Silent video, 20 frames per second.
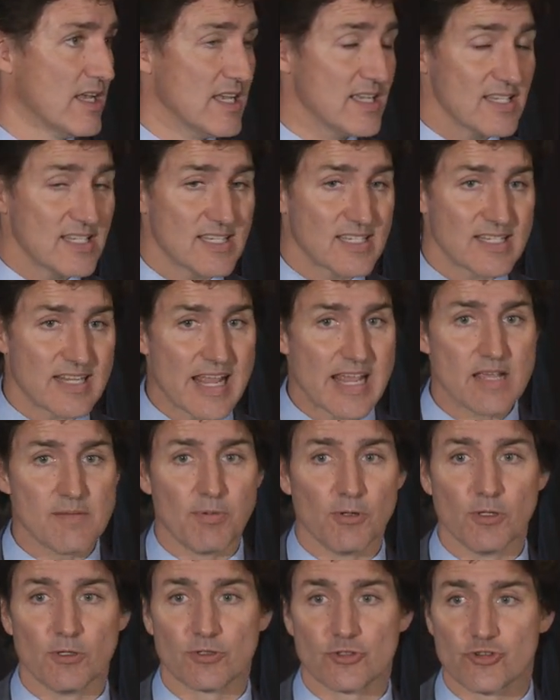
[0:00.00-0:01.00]

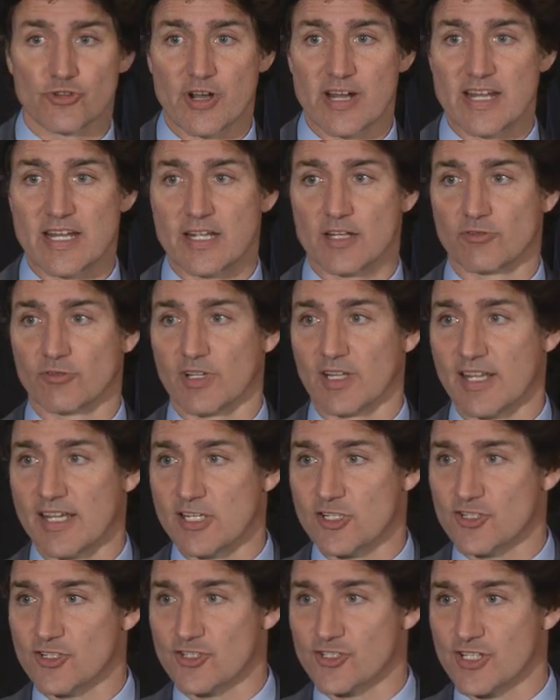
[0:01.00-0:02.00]
stable trading
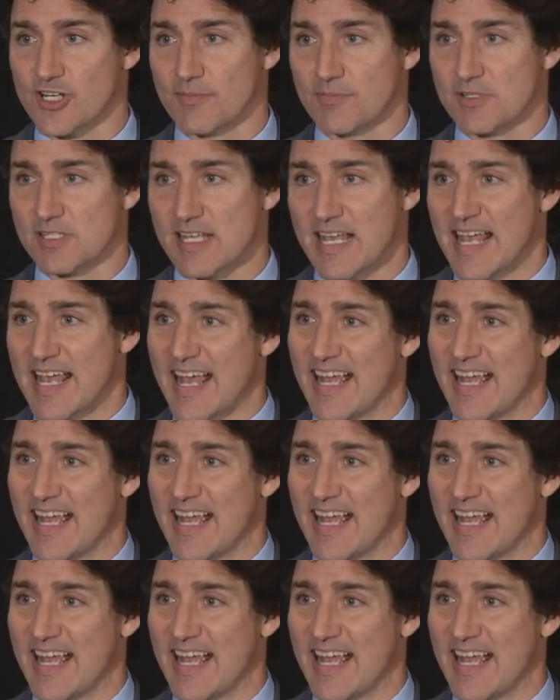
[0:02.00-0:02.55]
relationships,